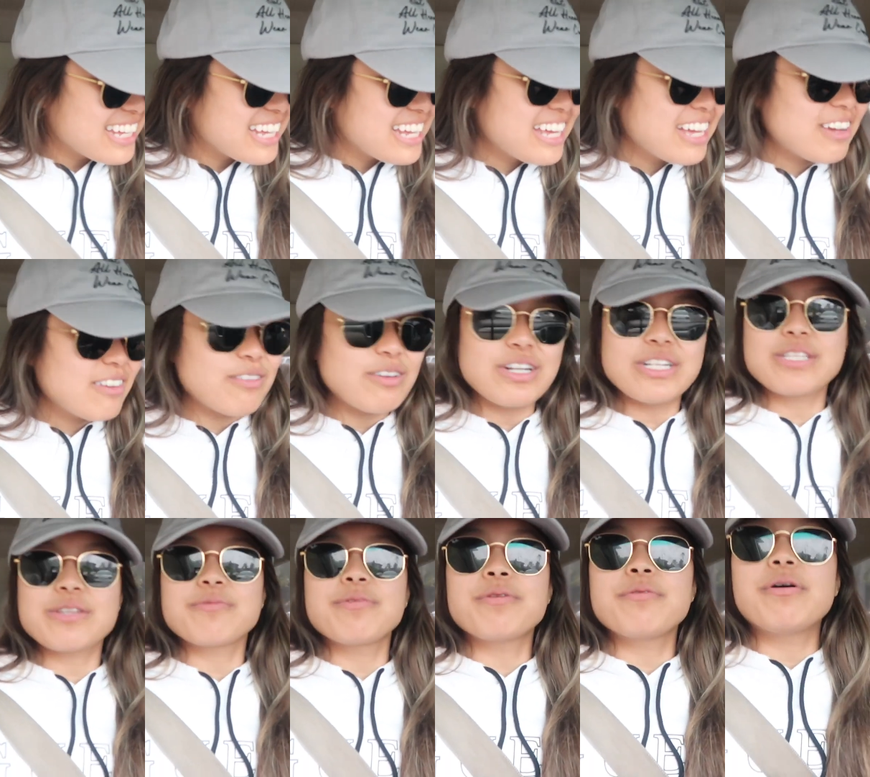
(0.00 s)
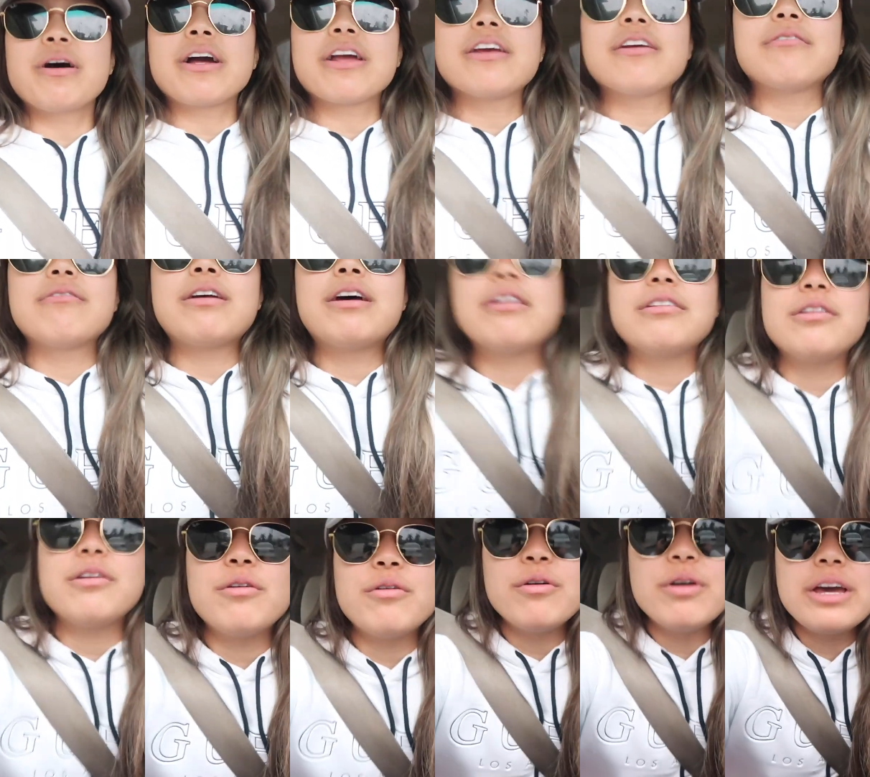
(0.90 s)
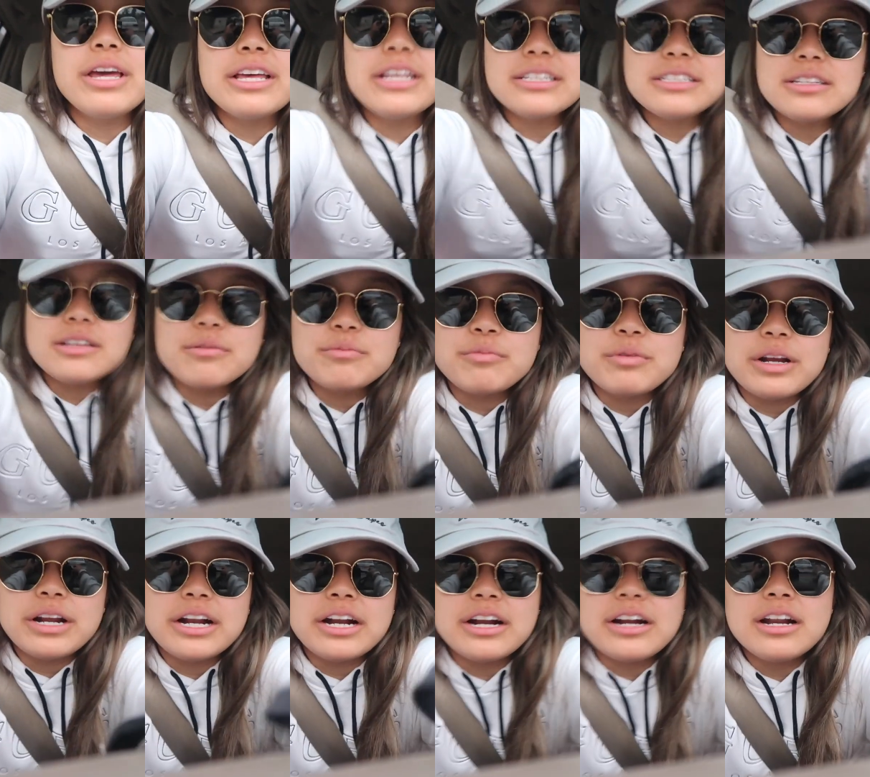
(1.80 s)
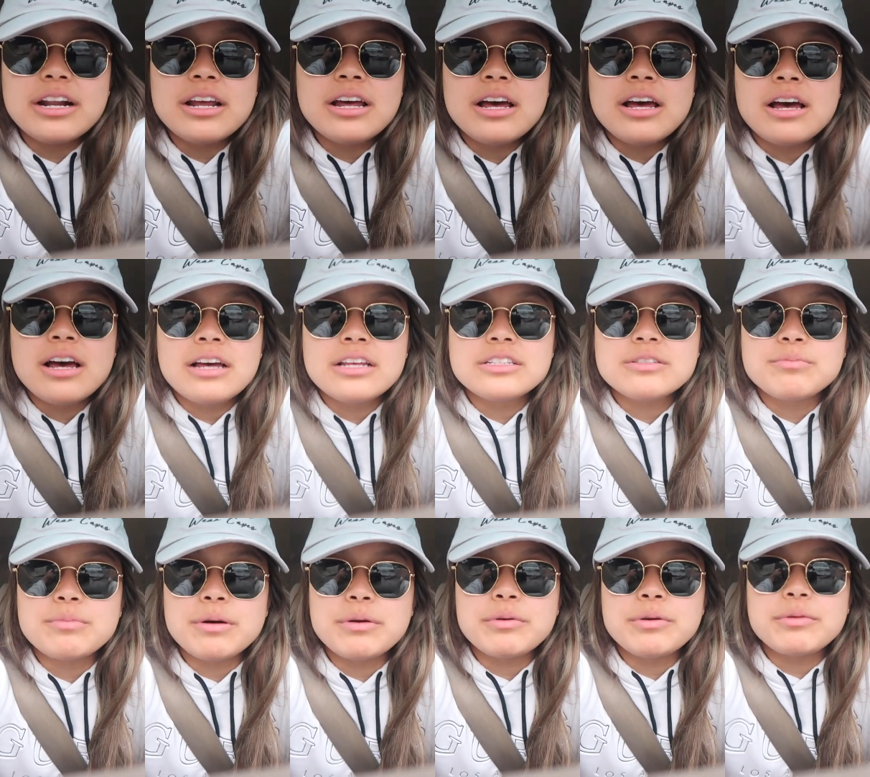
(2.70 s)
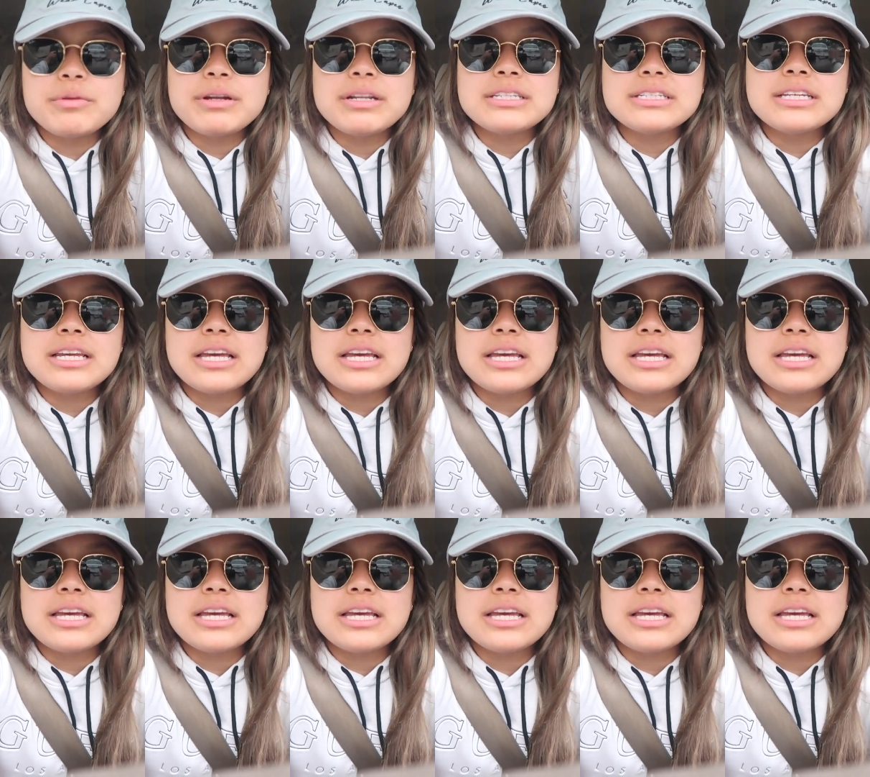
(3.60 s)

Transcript: Yeah. We're just gonna be walking around La Jolla somewhere, but we wanted